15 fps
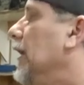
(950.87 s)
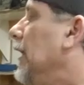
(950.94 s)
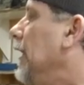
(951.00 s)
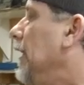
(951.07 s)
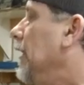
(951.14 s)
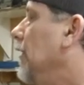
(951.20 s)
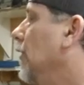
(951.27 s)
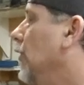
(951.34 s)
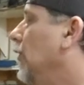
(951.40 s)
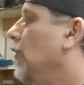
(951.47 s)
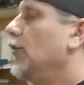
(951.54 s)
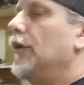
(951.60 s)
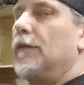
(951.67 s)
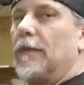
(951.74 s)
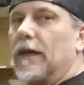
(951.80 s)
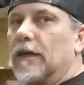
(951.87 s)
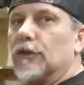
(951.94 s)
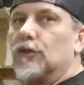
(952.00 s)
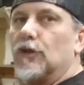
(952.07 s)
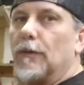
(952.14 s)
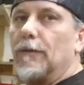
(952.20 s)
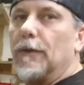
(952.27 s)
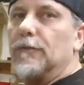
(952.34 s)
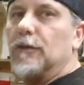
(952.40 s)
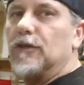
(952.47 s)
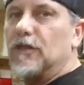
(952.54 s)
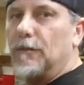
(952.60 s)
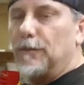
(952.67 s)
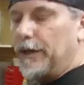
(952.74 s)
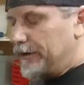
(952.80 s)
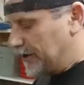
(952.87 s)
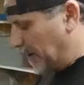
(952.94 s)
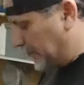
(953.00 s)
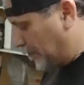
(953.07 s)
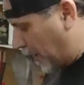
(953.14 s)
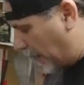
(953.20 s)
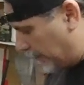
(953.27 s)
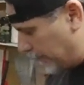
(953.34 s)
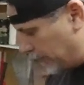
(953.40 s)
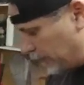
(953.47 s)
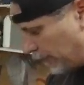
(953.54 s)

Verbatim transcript: either we make a trip up to some place like Miami